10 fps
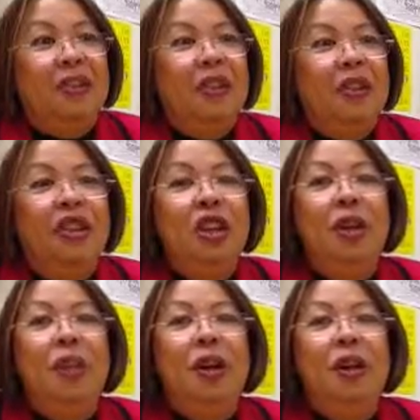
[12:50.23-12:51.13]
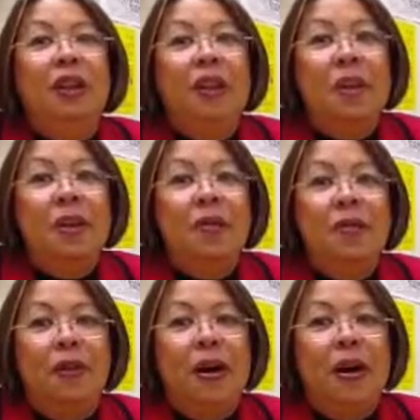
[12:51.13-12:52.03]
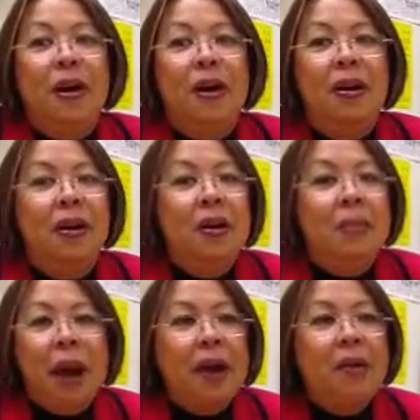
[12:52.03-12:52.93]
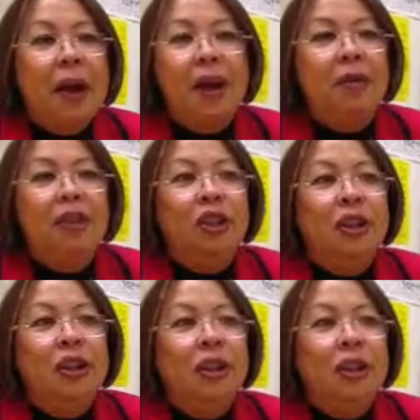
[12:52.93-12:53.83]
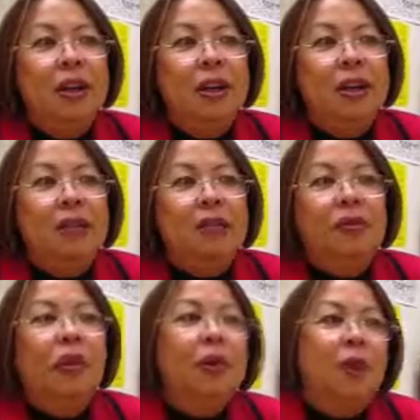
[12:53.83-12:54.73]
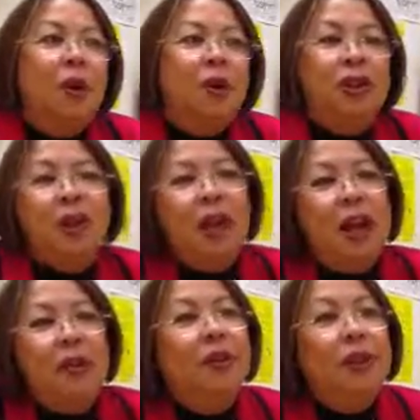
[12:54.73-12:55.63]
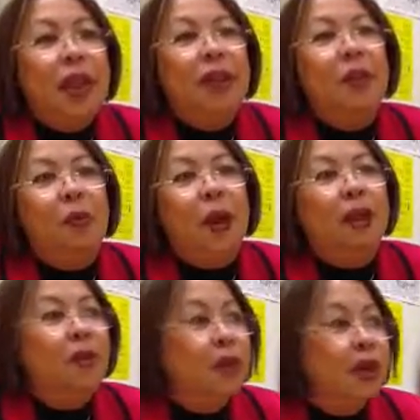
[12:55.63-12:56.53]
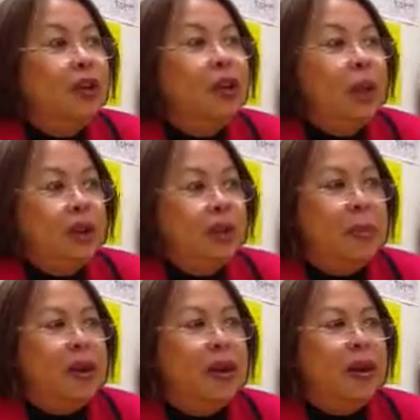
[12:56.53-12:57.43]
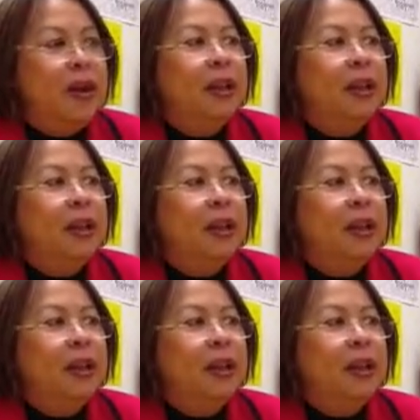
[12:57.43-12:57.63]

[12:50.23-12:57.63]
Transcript: But because coming from her background, first of all, she didn't understand the racial issues in America.